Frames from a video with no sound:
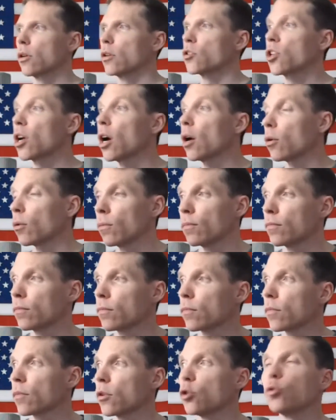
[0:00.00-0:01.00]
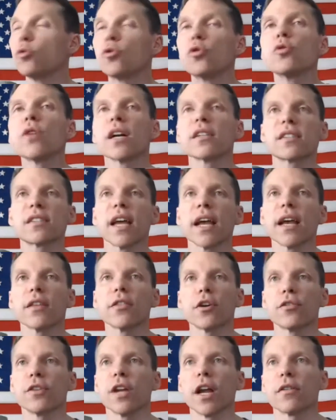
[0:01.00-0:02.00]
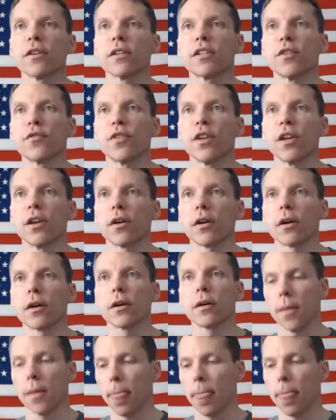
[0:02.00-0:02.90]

So you do not stay in their narrative here.